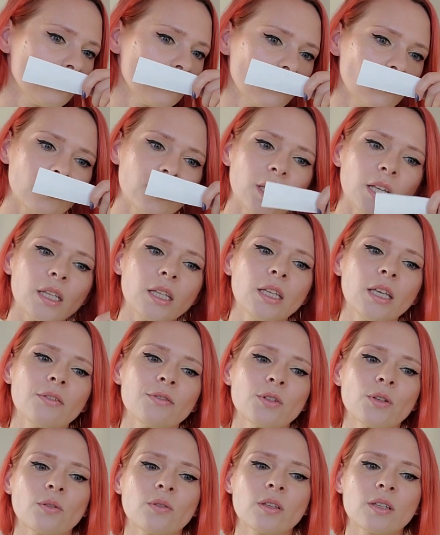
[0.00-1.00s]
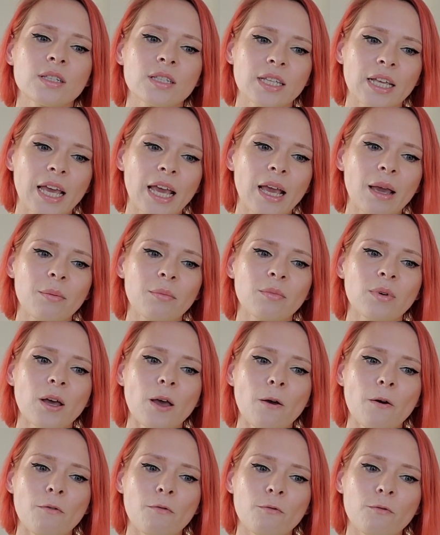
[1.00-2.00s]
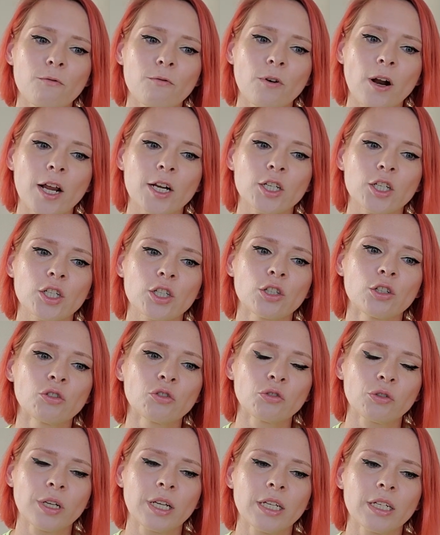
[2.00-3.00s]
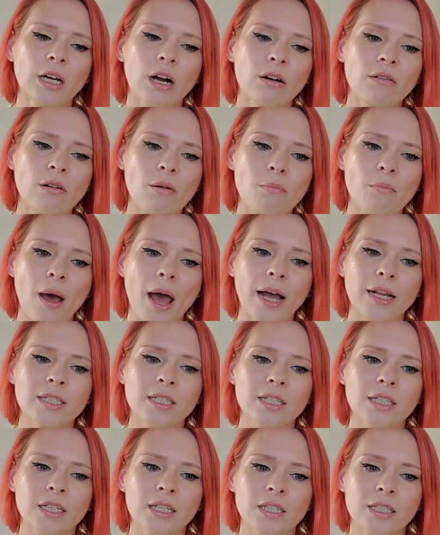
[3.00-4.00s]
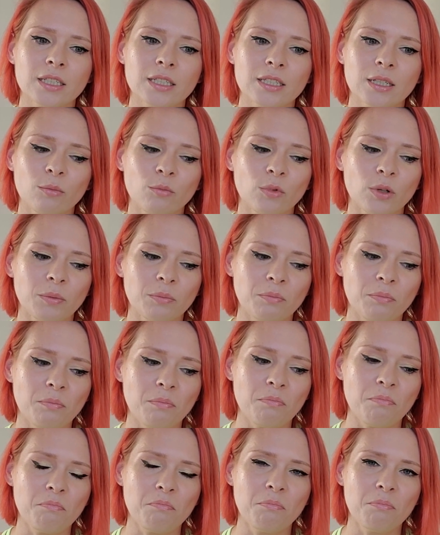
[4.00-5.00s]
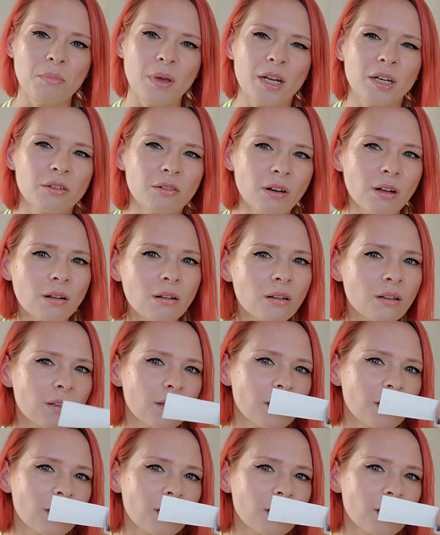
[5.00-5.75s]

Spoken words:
that gives you the same fresh, green, aromatic, somewhat mineral